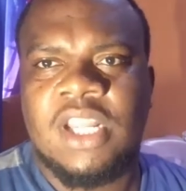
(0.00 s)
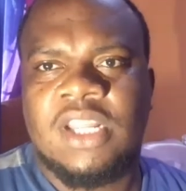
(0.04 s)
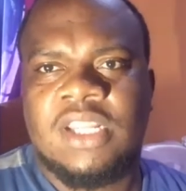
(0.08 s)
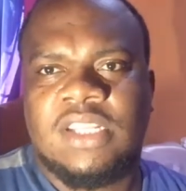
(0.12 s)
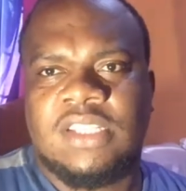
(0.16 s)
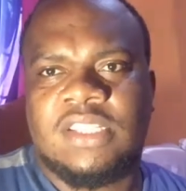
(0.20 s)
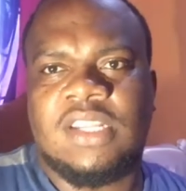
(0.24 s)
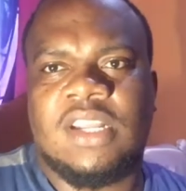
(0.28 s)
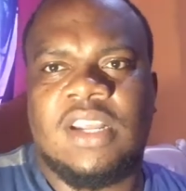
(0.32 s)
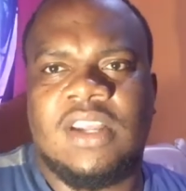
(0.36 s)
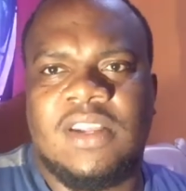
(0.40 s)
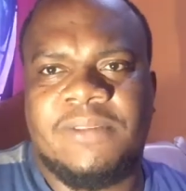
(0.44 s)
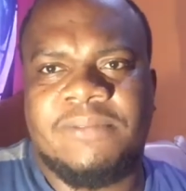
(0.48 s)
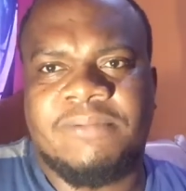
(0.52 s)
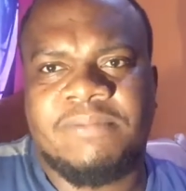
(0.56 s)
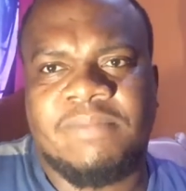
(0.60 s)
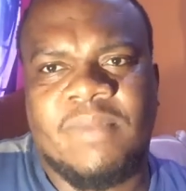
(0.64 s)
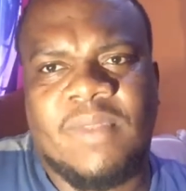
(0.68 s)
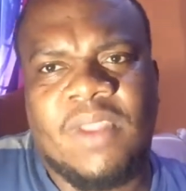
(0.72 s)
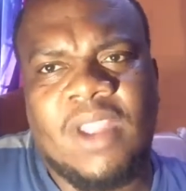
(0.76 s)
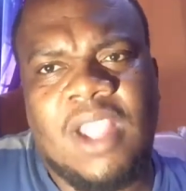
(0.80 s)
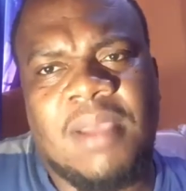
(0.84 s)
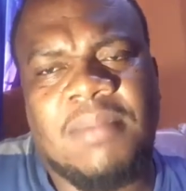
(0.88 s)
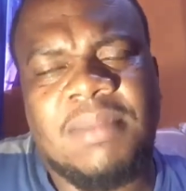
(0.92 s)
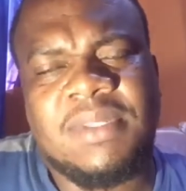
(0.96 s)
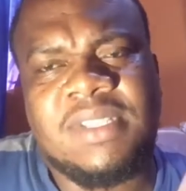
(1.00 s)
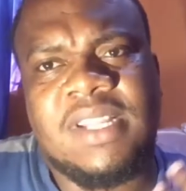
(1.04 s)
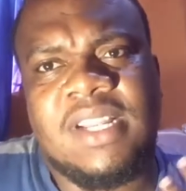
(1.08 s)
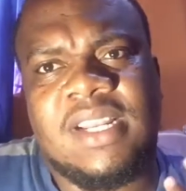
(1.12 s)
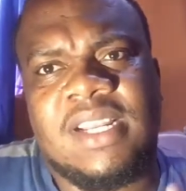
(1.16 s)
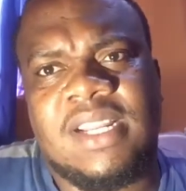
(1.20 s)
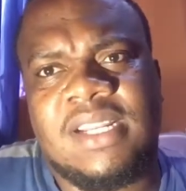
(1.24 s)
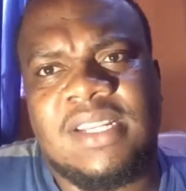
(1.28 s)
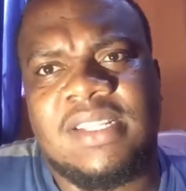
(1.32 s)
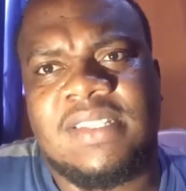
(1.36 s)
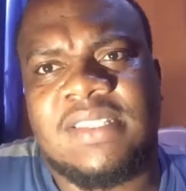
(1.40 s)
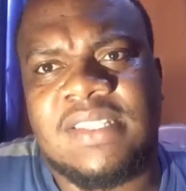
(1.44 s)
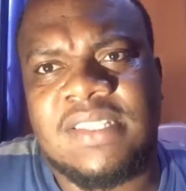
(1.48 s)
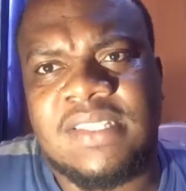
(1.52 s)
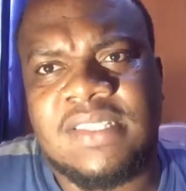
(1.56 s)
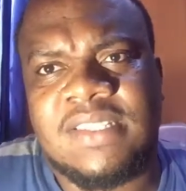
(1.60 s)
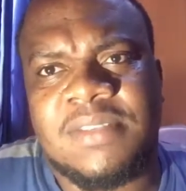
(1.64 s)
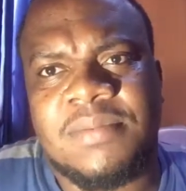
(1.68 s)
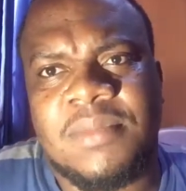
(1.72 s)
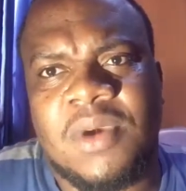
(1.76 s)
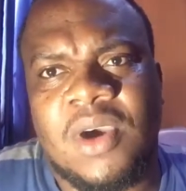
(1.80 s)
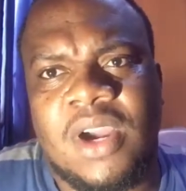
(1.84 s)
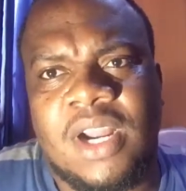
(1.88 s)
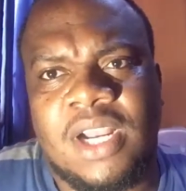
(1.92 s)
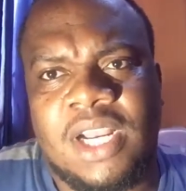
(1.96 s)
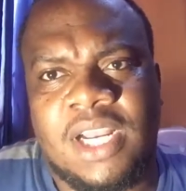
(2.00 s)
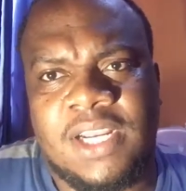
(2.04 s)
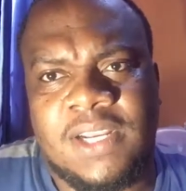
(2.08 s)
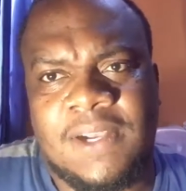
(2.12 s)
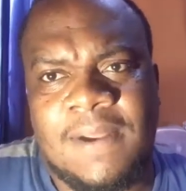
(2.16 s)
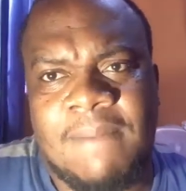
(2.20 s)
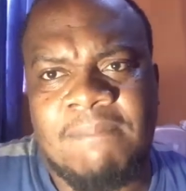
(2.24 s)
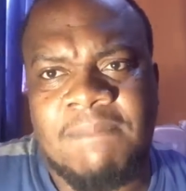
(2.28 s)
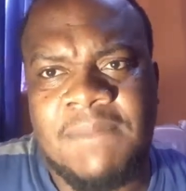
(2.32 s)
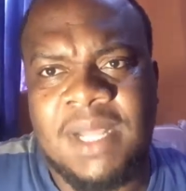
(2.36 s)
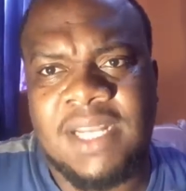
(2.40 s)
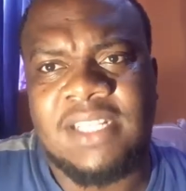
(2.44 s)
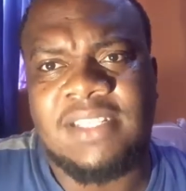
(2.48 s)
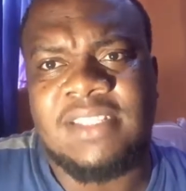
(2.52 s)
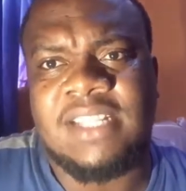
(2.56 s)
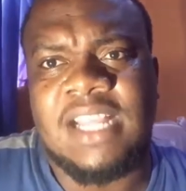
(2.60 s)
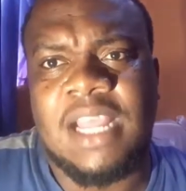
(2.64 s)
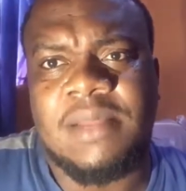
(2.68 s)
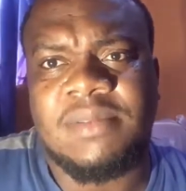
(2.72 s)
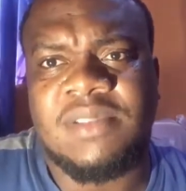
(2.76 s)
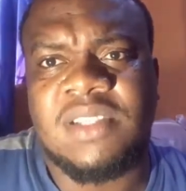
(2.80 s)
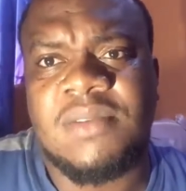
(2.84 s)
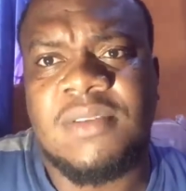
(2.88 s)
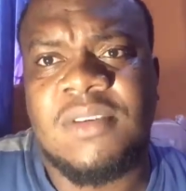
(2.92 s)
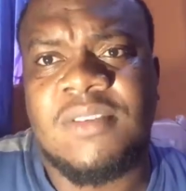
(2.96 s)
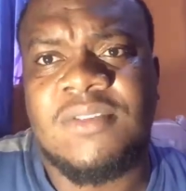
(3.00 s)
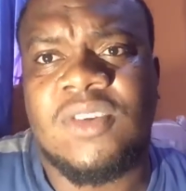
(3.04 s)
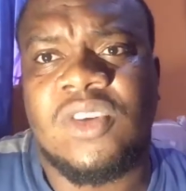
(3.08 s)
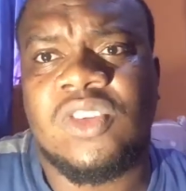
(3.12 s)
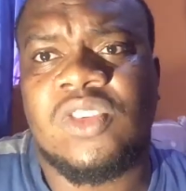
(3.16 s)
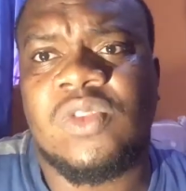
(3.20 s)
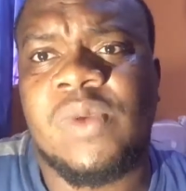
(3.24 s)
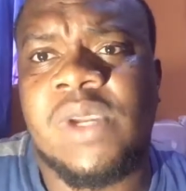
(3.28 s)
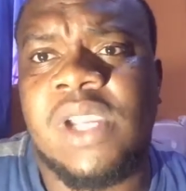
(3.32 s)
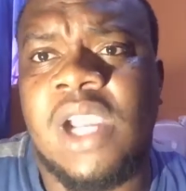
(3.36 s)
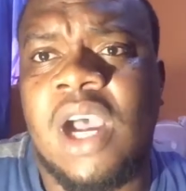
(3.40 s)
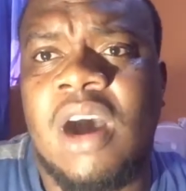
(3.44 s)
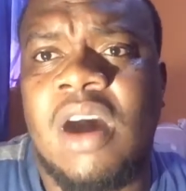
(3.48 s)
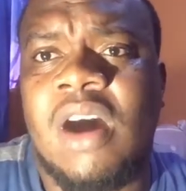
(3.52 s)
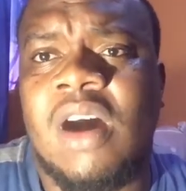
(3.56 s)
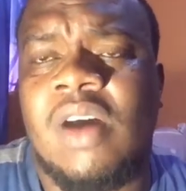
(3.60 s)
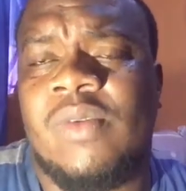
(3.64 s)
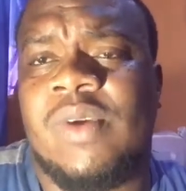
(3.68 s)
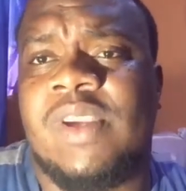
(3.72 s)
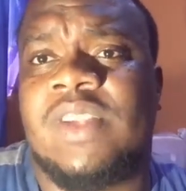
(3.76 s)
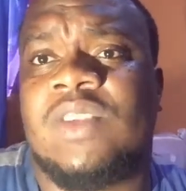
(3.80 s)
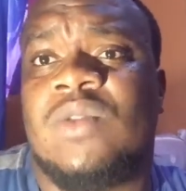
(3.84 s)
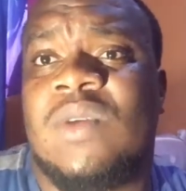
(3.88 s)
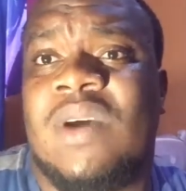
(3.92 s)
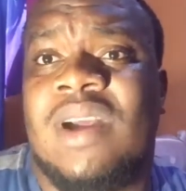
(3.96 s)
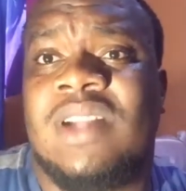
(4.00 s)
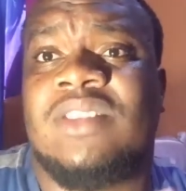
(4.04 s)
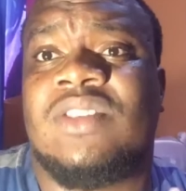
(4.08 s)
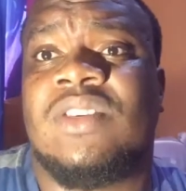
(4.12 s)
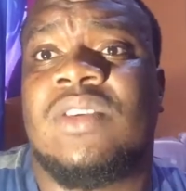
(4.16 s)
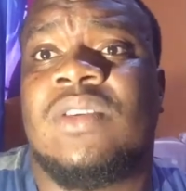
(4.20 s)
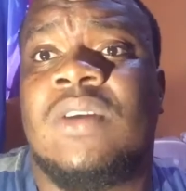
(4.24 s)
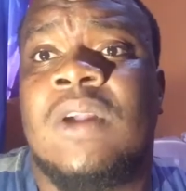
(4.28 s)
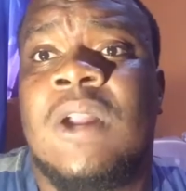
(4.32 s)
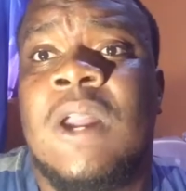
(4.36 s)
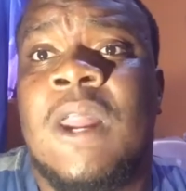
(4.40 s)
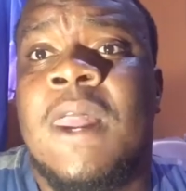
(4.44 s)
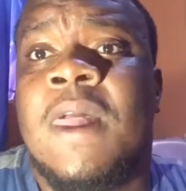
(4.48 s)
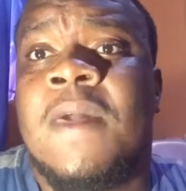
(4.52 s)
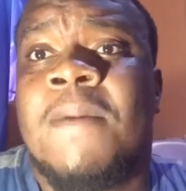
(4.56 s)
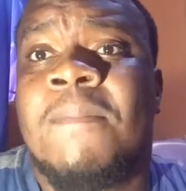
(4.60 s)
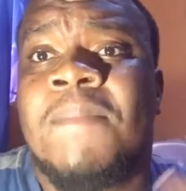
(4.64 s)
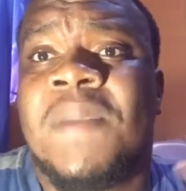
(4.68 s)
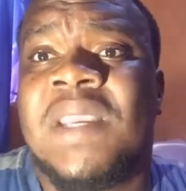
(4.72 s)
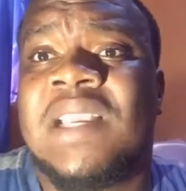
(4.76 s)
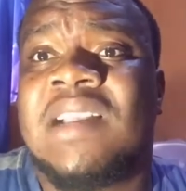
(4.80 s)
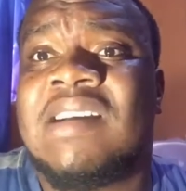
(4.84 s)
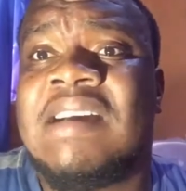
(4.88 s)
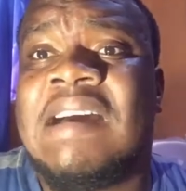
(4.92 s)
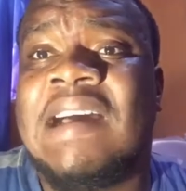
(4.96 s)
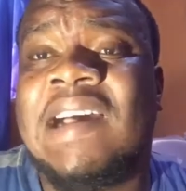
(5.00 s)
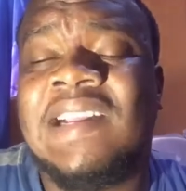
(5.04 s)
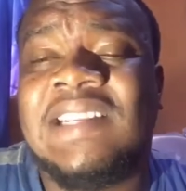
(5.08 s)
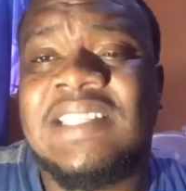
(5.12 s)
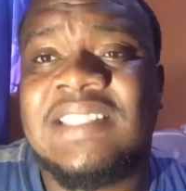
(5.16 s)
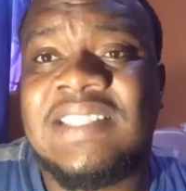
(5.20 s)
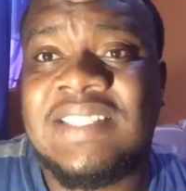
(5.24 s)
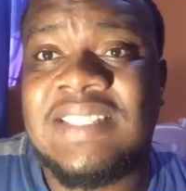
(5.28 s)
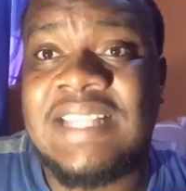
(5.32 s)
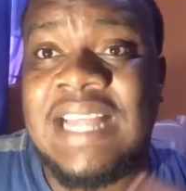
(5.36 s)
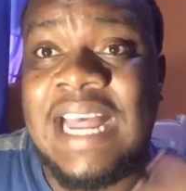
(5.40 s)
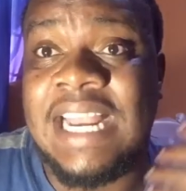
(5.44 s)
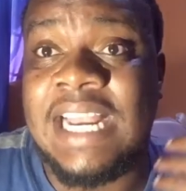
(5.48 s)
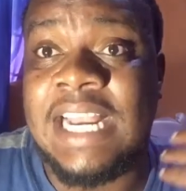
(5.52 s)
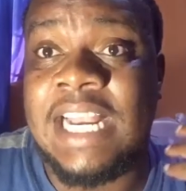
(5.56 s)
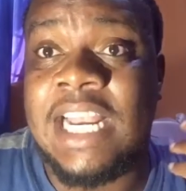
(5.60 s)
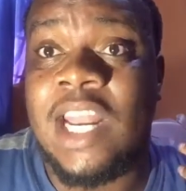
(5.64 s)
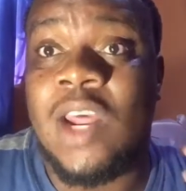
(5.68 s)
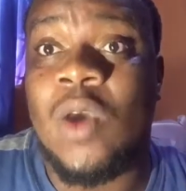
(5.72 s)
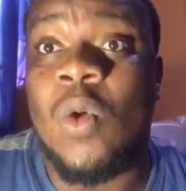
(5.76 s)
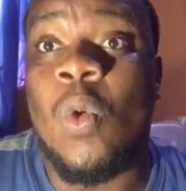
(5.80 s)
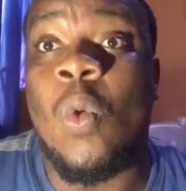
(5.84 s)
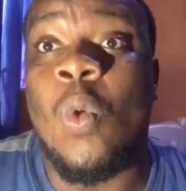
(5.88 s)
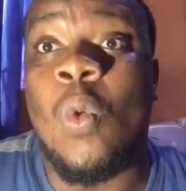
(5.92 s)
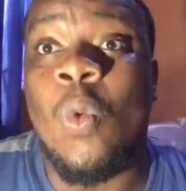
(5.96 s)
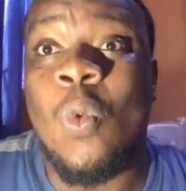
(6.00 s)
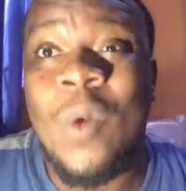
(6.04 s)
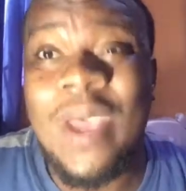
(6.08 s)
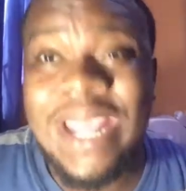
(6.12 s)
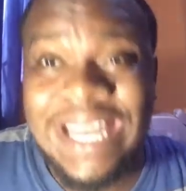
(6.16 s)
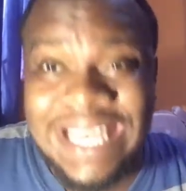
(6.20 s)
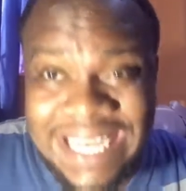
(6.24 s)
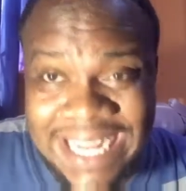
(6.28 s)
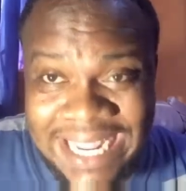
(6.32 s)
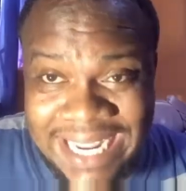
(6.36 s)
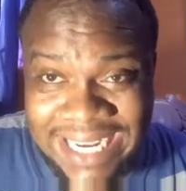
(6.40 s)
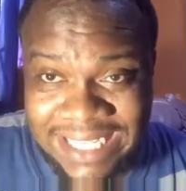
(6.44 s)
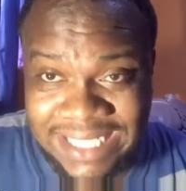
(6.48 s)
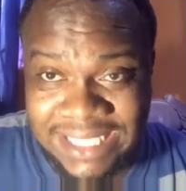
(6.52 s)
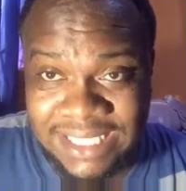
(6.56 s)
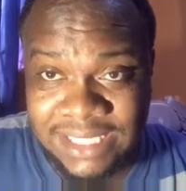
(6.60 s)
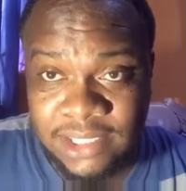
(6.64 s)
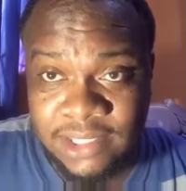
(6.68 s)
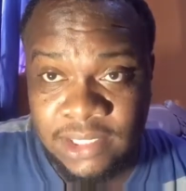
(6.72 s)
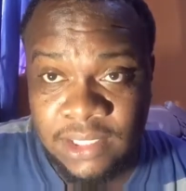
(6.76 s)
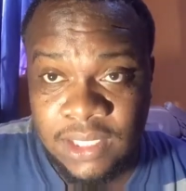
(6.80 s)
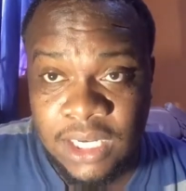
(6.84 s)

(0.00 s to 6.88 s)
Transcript: So, I'm going to tell you this morning. Many times, some of us, we always want to be constantly winning.